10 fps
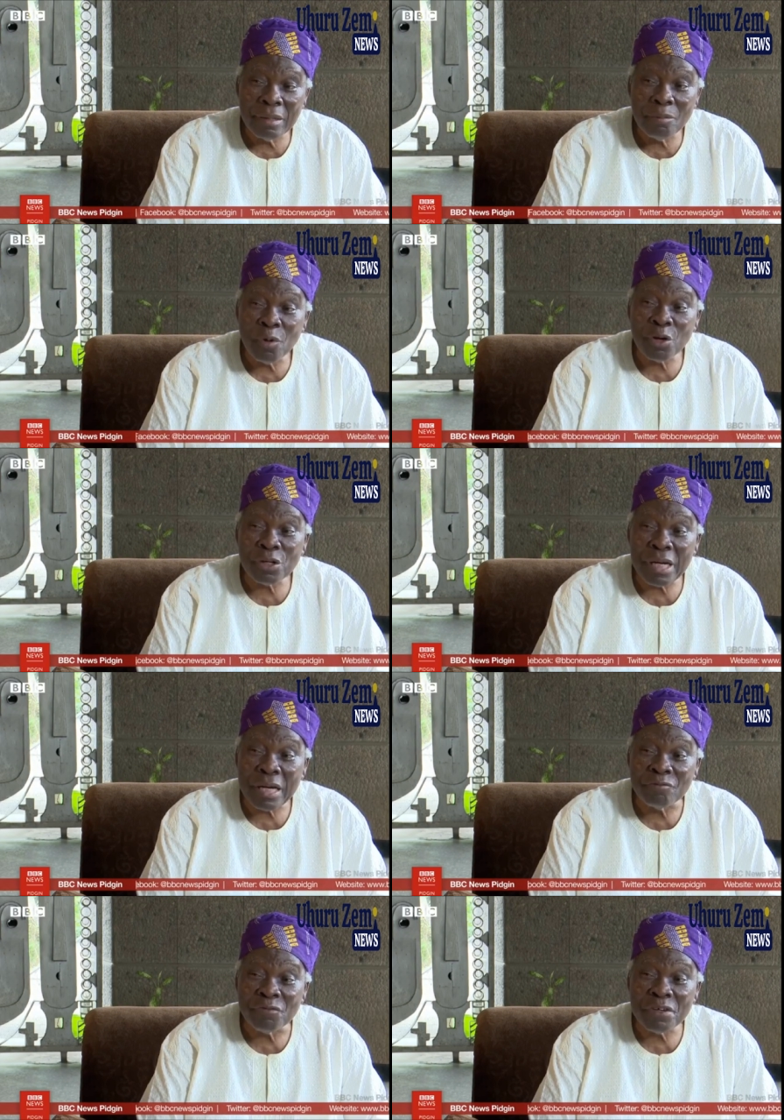more
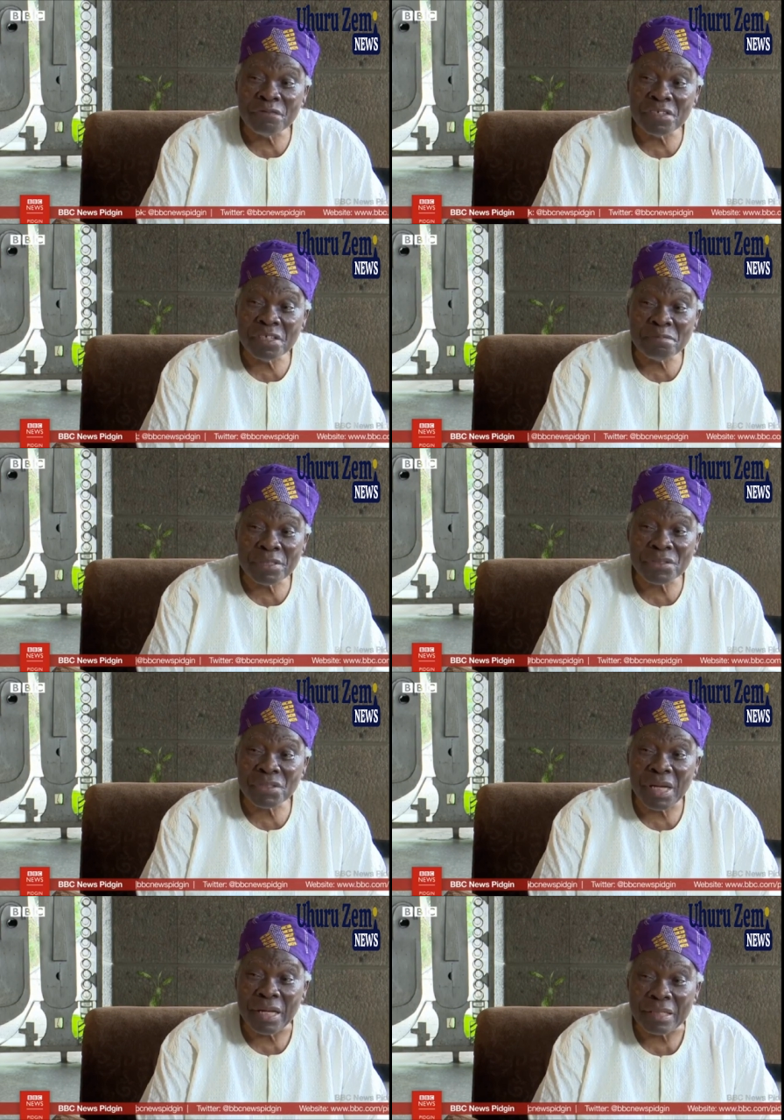than
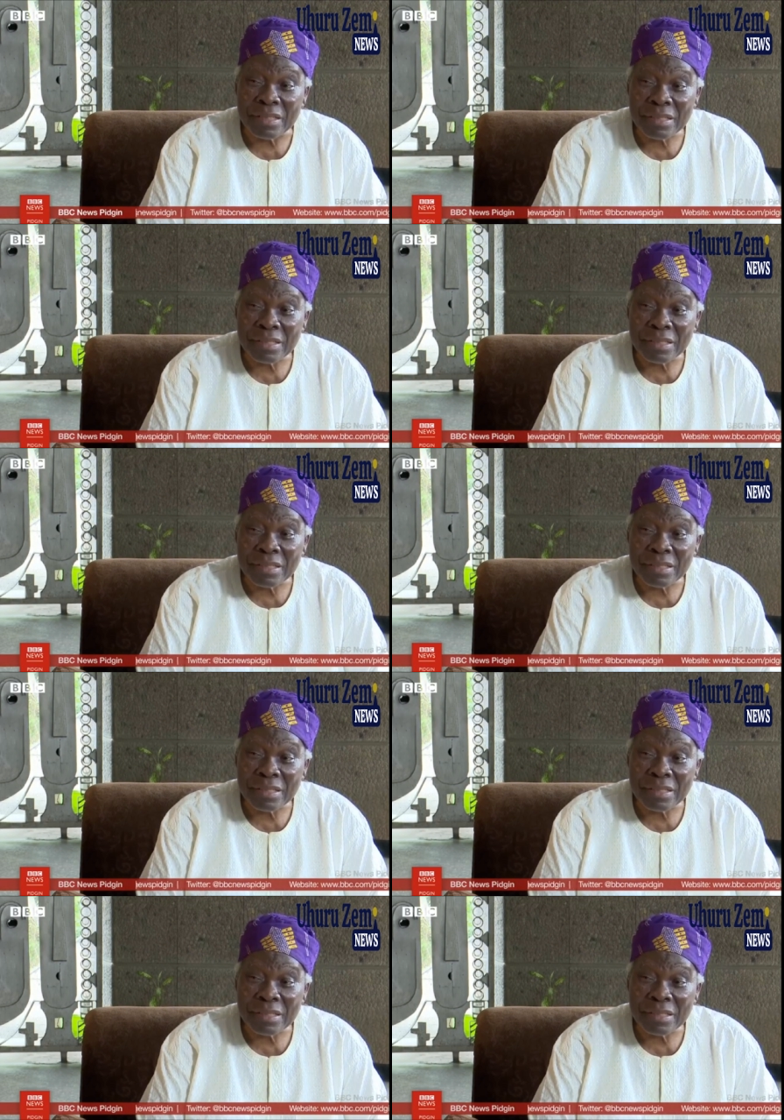50%